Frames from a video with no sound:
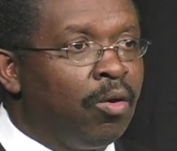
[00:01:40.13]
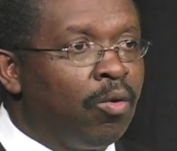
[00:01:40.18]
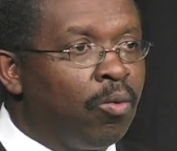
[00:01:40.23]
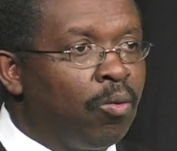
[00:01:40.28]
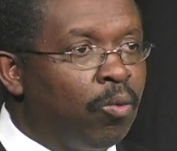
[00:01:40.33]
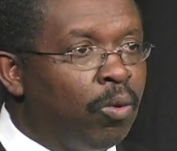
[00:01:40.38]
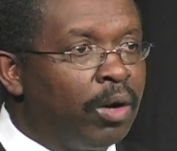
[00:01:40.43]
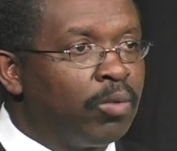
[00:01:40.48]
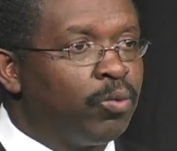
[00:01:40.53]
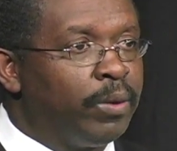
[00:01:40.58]

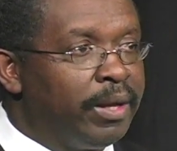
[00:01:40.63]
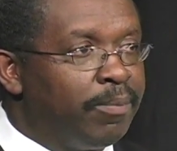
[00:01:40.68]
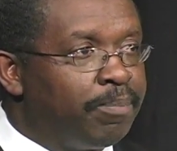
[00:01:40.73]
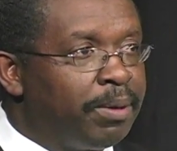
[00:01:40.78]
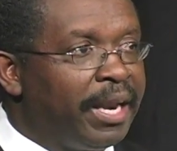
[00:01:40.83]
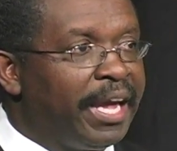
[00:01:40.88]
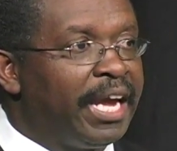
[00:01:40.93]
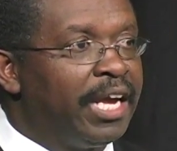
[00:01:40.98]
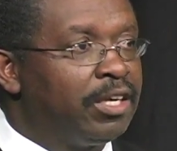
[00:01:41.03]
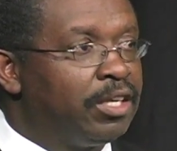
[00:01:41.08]
what we
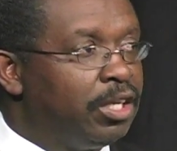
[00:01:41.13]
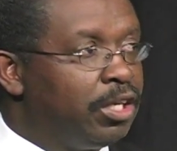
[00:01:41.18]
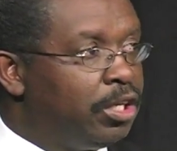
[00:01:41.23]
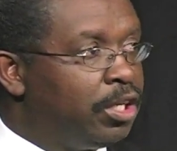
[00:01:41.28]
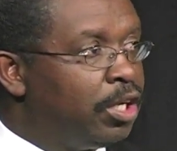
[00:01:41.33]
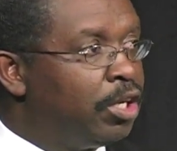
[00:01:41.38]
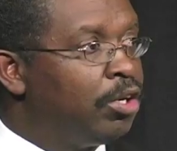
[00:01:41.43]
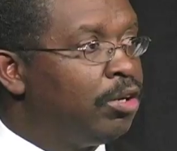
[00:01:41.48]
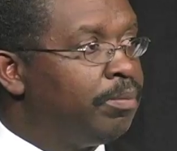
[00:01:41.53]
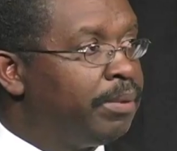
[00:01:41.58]
plan to
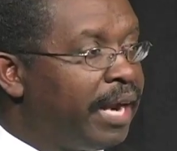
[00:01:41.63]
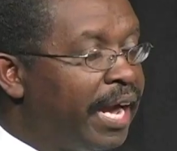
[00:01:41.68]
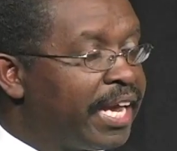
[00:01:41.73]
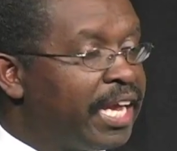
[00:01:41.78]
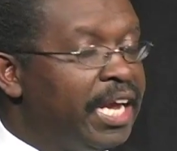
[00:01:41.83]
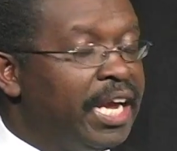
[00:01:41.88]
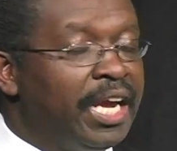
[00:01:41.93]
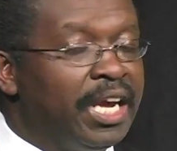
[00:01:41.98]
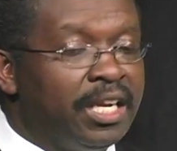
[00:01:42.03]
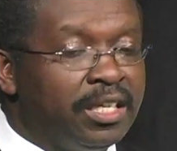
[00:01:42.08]
do, but I
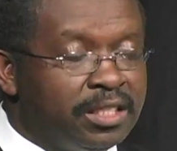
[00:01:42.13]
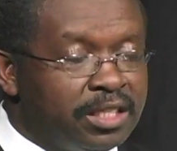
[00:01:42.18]
can